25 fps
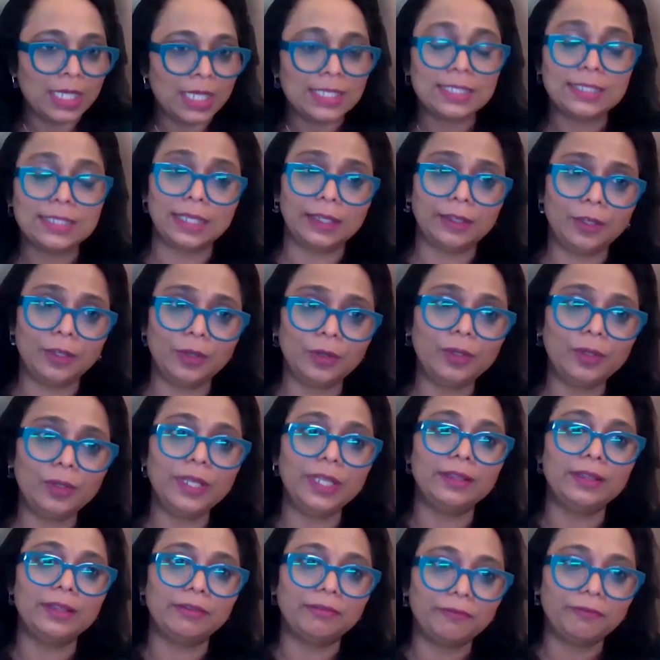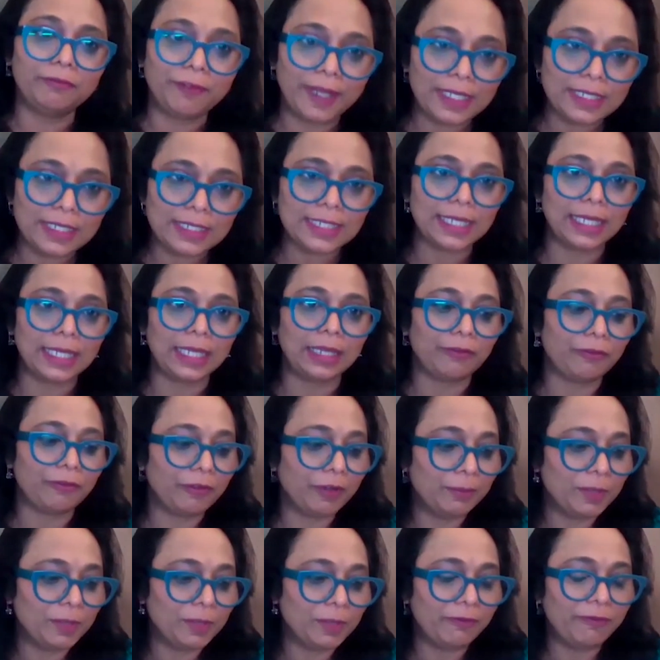securing the funding
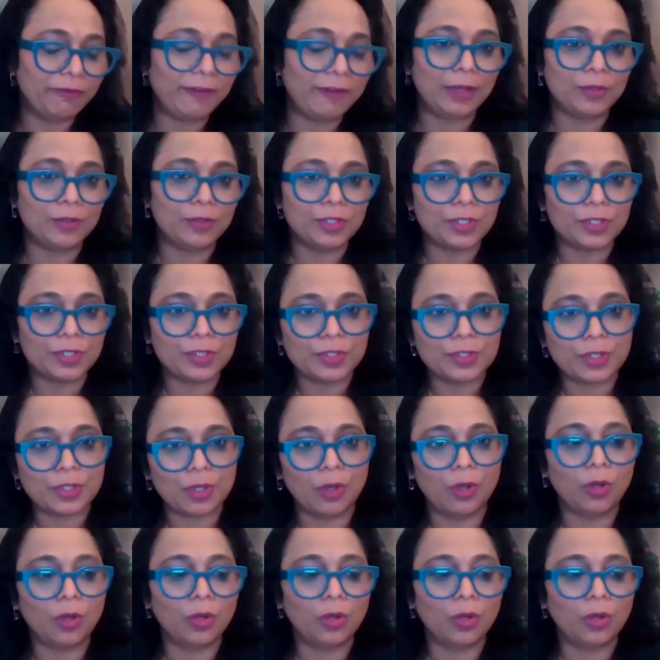from the founders